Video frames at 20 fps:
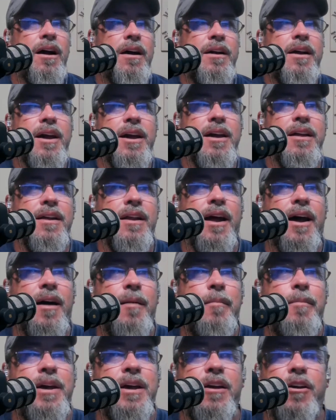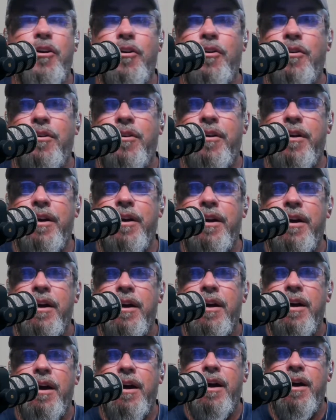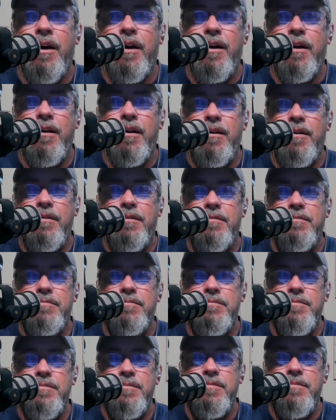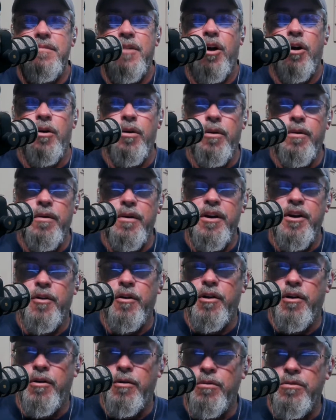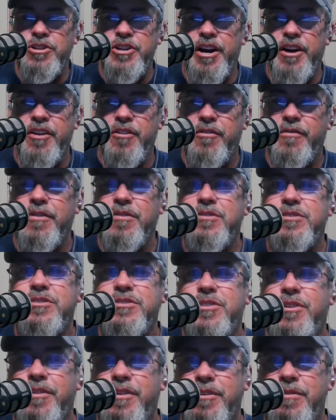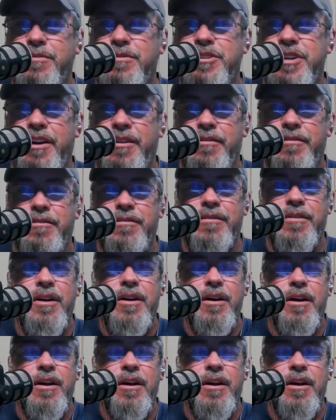Keith and I being on our old channel versus our new channel.